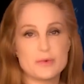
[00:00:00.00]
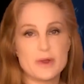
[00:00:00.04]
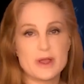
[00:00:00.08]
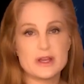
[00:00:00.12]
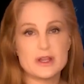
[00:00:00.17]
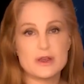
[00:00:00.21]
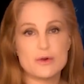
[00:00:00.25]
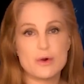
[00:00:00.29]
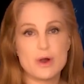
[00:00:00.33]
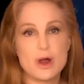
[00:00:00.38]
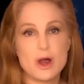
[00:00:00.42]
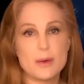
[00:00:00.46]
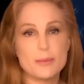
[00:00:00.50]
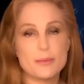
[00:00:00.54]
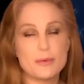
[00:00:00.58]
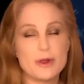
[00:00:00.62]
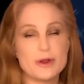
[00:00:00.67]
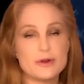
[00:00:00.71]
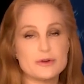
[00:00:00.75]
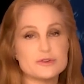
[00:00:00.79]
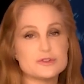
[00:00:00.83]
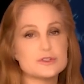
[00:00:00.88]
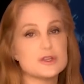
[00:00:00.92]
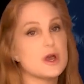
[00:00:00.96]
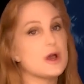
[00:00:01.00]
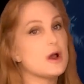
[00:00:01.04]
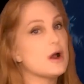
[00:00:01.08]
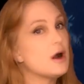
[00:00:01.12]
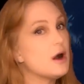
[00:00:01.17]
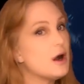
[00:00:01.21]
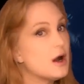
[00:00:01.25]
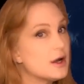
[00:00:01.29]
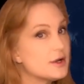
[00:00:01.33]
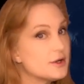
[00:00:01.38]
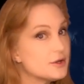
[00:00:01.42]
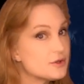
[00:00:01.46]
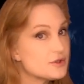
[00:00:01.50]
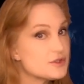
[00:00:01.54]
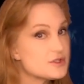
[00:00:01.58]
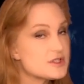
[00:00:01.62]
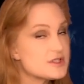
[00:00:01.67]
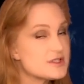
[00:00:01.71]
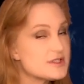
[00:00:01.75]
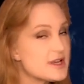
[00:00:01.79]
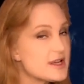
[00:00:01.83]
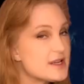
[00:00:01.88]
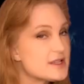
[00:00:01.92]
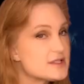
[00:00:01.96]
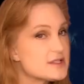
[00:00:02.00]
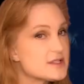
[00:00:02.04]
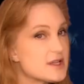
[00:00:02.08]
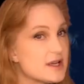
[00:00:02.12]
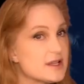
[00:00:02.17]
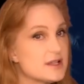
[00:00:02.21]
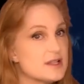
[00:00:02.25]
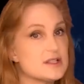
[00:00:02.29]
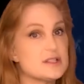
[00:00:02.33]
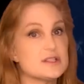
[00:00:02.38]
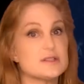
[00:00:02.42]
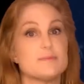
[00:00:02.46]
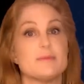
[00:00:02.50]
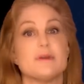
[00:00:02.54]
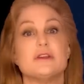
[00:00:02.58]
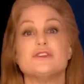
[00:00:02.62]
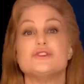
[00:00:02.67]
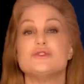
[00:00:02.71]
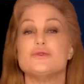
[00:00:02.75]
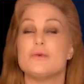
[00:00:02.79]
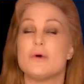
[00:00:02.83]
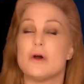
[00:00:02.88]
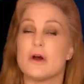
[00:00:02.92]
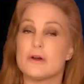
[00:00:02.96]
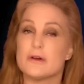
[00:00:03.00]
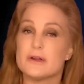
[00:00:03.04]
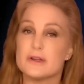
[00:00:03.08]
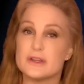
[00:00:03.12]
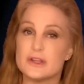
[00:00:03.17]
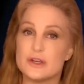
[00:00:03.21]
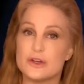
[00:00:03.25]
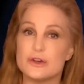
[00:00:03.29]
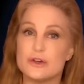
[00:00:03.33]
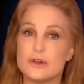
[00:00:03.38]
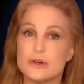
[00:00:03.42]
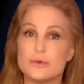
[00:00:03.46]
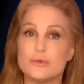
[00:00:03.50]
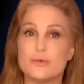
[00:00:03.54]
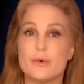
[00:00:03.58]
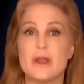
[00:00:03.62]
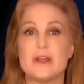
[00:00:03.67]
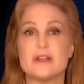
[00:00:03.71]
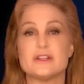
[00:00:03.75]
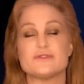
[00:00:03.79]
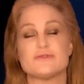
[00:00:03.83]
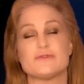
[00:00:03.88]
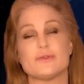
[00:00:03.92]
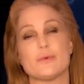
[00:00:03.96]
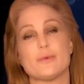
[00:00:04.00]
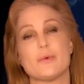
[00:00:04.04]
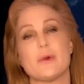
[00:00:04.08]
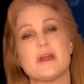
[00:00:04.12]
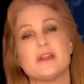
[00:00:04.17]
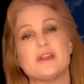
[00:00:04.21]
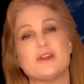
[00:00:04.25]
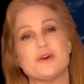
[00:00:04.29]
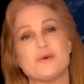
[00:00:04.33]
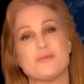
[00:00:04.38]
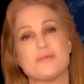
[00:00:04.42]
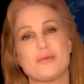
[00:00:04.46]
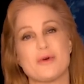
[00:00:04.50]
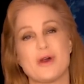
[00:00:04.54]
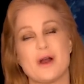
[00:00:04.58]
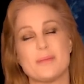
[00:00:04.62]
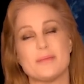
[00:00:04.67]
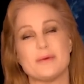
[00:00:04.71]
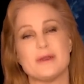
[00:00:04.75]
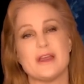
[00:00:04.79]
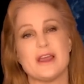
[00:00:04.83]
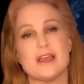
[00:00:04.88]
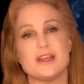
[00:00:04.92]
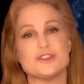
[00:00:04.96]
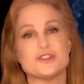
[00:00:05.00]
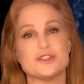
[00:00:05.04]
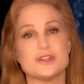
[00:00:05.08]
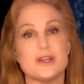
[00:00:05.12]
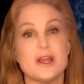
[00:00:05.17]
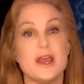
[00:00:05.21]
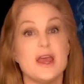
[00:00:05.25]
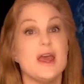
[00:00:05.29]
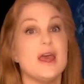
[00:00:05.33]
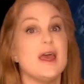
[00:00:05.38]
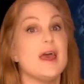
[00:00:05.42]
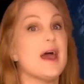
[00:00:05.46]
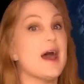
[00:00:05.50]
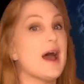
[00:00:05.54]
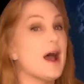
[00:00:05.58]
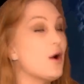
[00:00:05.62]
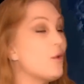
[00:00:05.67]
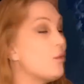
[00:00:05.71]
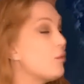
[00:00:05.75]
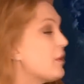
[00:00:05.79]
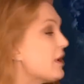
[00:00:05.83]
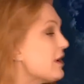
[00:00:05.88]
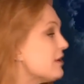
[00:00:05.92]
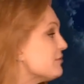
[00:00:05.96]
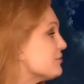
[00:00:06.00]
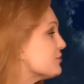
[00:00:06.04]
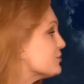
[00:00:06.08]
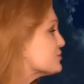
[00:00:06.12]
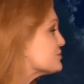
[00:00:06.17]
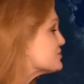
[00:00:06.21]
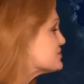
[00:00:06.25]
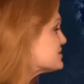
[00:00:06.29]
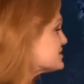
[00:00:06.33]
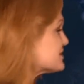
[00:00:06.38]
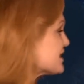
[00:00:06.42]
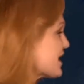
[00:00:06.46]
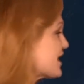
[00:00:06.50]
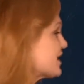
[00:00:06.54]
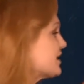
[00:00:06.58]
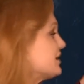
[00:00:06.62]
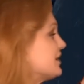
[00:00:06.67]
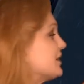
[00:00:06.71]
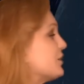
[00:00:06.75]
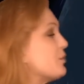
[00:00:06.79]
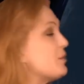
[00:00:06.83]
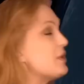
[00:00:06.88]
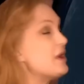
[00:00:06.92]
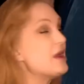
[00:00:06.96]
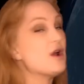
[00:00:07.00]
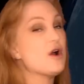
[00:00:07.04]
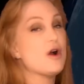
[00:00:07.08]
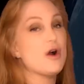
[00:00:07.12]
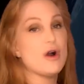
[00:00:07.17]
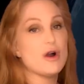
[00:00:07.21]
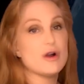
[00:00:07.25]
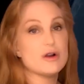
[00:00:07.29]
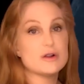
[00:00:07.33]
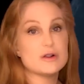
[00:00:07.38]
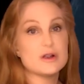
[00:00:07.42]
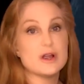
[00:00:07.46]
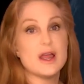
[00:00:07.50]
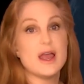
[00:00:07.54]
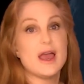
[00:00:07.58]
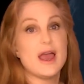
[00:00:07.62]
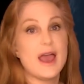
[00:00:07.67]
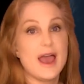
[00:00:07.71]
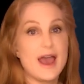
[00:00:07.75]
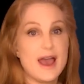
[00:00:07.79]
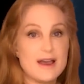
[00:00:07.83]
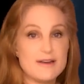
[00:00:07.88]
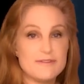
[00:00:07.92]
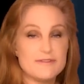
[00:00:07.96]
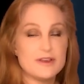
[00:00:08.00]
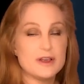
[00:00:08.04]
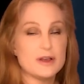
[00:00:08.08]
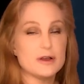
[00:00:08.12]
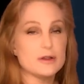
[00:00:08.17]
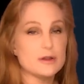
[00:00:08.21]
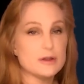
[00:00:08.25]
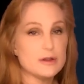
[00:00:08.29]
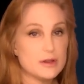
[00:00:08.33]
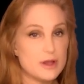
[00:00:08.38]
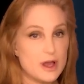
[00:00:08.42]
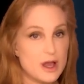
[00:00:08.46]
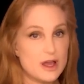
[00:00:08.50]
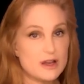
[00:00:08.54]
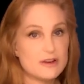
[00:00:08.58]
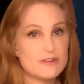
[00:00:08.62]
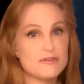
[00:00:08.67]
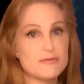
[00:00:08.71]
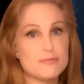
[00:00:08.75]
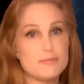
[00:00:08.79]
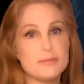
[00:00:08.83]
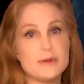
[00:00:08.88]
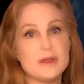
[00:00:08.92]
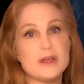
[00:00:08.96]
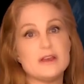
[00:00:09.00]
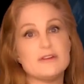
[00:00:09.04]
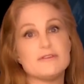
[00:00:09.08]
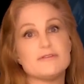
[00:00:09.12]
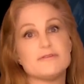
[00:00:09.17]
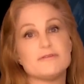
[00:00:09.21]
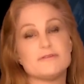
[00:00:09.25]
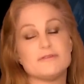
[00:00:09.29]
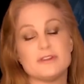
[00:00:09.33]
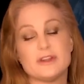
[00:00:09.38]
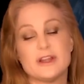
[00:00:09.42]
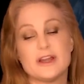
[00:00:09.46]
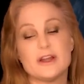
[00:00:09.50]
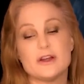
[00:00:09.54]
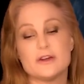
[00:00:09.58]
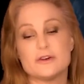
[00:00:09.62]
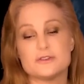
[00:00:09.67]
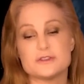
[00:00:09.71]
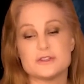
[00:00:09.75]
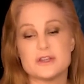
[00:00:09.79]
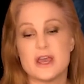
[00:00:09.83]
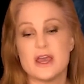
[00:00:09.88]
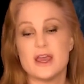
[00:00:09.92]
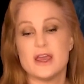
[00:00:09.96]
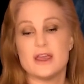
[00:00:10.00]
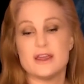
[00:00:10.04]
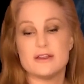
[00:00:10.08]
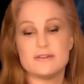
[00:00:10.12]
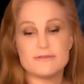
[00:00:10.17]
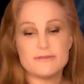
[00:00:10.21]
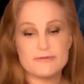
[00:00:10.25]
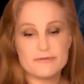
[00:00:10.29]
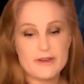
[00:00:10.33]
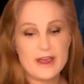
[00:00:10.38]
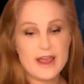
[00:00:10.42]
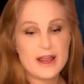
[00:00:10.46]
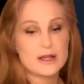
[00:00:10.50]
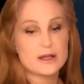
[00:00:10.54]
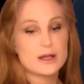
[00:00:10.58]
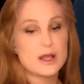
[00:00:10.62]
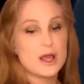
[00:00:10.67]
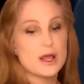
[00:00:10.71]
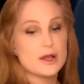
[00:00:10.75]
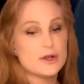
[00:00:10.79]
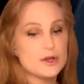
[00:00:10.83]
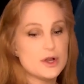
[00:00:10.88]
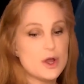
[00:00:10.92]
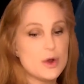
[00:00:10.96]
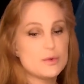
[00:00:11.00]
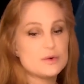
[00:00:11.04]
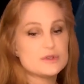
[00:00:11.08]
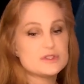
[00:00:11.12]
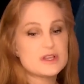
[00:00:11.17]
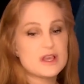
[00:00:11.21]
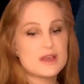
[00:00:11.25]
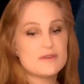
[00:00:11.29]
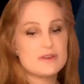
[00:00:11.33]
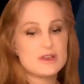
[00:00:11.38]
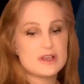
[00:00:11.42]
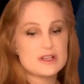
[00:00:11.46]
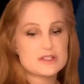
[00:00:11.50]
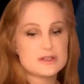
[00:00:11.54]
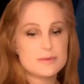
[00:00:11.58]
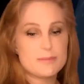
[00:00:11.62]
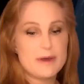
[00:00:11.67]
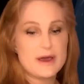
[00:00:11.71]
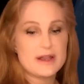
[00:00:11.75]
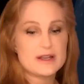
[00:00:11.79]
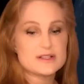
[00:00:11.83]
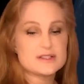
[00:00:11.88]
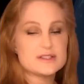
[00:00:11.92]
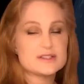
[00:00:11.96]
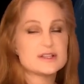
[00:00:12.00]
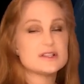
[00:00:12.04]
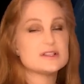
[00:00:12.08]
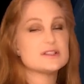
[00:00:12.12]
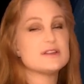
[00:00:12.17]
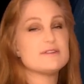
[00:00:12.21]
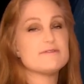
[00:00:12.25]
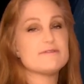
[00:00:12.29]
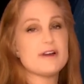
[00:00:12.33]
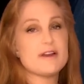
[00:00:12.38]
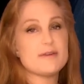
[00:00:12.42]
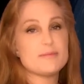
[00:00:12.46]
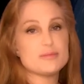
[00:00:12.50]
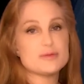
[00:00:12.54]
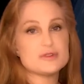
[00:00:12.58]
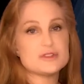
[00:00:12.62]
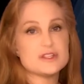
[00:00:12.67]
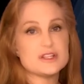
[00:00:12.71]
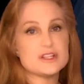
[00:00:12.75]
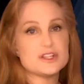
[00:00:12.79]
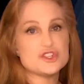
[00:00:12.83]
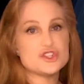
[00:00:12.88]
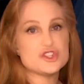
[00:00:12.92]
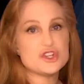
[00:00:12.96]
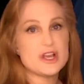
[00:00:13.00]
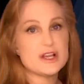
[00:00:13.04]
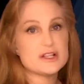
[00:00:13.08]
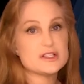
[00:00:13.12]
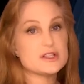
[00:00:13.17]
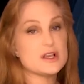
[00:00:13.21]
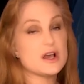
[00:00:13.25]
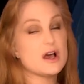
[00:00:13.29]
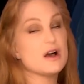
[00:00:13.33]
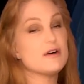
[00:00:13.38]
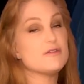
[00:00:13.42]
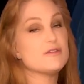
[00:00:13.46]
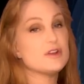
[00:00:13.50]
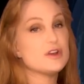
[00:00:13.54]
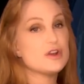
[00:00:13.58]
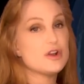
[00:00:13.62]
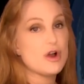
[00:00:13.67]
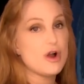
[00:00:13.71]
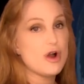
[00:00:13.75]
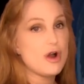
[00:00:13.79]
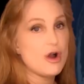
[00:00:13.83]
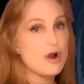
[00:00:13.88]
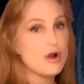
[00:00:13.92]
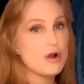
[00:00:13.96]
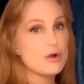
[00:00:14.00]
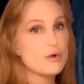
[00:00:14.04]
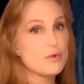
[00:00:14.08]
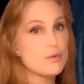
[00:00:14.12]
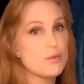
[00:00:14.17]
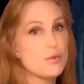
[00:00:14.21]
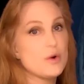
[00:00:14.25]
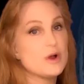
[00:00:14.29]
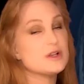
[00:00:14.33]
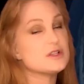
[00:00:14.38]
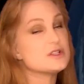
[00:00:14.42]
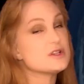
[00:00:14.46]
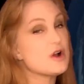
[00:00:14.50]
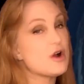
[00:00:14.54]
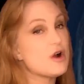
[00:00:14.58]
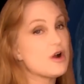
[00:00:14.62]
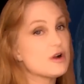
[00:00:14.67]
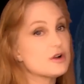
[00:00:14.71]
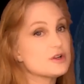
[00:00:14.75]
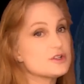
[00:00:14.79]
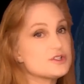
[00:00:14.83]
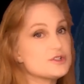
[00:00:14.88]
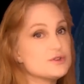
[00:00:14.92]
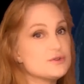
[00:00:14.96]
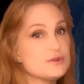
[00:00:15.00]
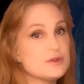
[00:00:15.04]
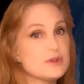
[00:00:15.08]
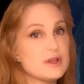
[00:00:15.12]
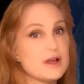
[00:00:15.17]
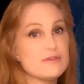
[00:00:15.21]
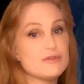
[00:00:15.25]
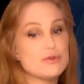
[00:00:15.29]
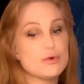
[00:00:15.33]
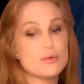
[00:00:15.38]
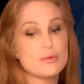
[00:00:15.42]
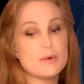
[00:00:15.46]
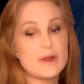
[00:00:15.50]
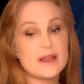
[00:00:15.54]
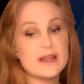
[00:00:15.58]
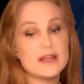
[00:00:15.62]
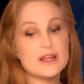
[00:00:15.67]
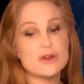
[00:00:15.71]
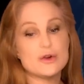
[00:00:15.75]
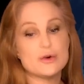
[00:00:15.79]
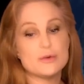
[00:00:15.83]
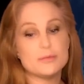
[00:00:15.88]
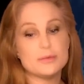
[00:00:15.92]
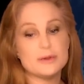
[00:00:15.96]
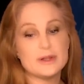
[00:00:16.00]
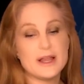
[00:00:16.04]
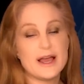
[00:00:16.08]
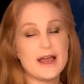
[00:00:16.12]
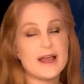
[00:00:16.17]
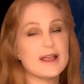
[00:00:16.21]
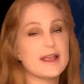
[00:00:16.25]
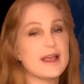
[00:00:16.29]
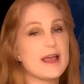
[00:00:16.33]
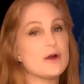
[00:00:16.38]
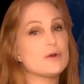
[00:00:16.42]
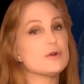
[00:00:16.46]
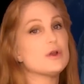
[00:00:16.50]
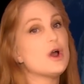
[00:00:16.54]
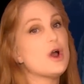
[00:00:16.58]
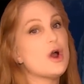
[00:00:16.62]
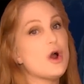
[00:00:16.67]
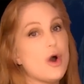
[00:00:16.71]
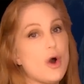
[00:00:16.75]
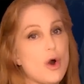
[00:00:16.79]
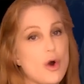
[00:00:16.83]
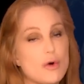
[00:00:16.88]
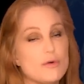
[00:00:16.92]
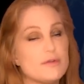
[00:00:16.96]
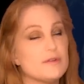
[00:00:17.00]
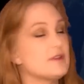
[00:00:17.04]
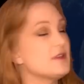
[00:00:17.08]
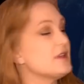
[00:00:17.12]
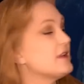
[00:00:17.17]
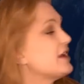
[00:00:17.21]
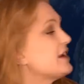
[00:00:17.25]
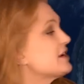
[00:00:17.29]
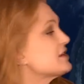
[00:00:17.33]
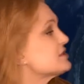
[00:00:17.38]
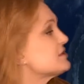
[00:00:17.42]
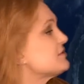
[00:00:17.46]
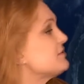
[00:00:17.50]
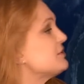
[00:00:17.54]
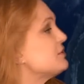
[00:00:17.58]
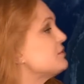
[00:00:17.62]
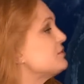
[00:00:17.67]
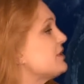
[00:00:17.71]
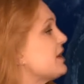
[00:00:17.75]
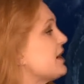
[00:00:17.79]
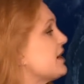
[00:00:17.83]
radio operators. On Earth's day side, this means you are in the good range for radio propagation. However, sadly, we are having a lot of big flares. In fact, NOAA's giving us about a 65% chance of an R1 to R2 level radio blackout over the next few